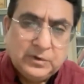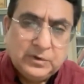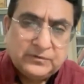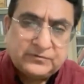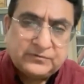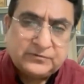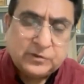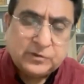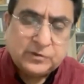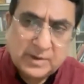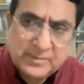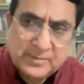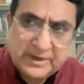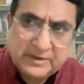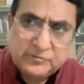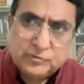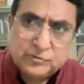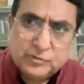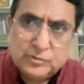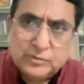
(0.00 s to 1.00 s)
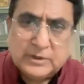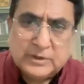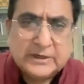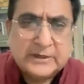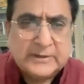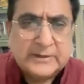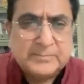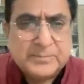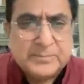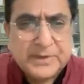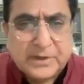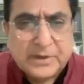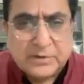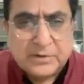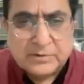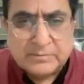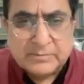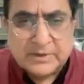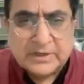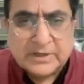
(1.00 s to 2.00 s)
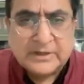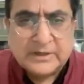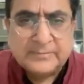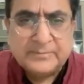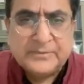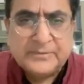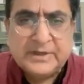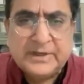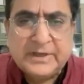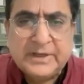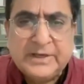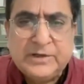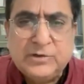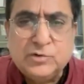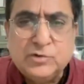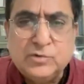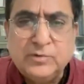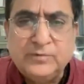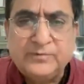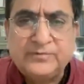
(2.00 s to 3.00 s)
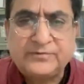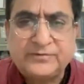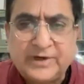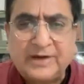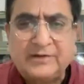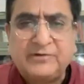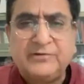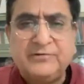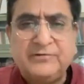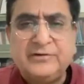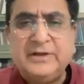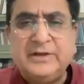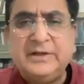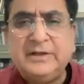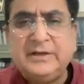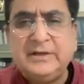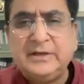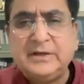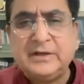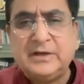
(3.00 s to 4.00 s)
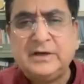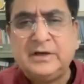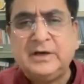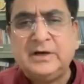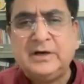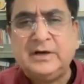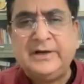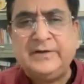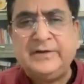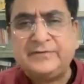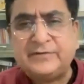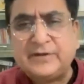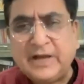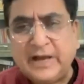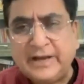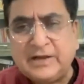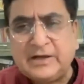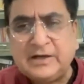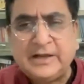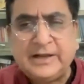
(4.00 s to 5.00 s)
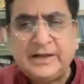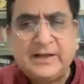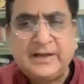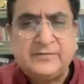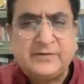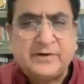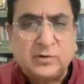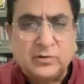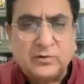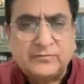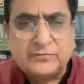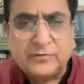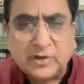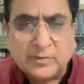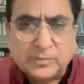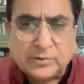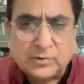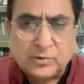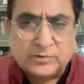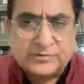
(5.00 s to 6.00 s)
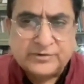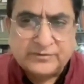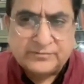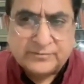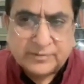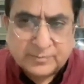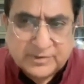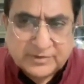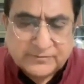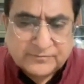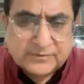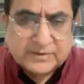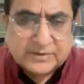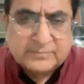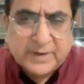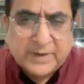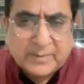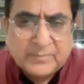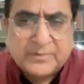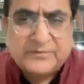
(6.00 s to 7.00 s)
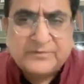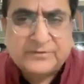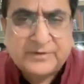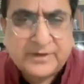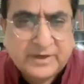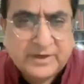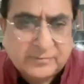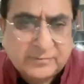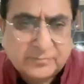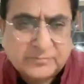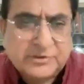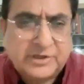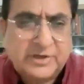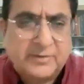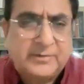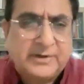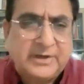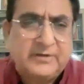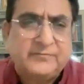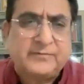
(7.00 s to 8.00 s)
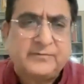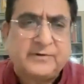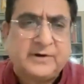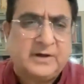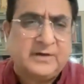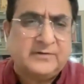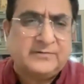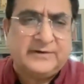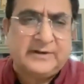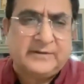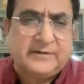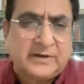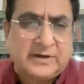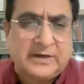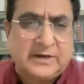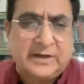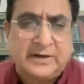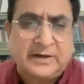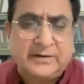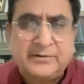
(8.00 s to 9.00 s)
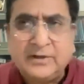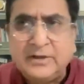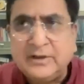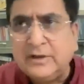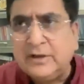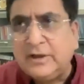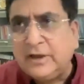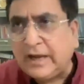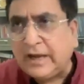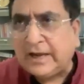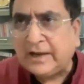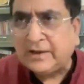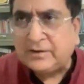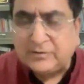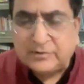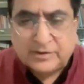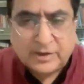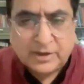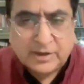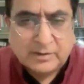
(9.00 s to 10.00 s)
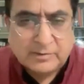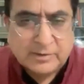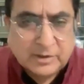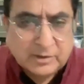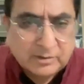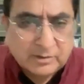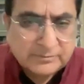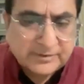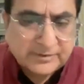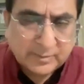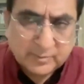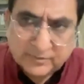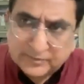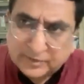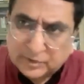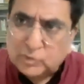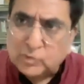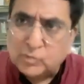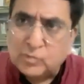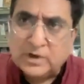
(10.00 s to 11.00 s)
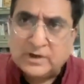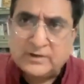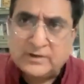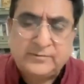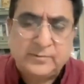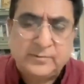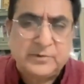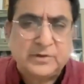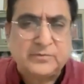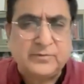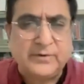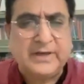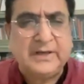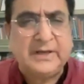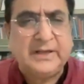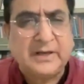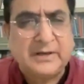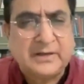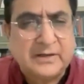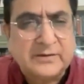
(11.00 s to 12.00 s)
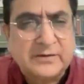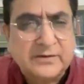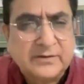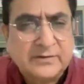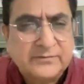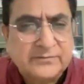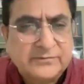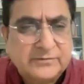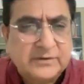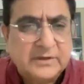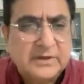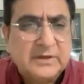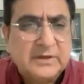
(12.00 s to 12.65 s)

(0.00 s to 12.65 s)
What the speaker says: So coming to the EU strategy, its guidelines, and also approaches from different member states, from Germany, France, Netherlands, and some of the new ones from Lithuania and others,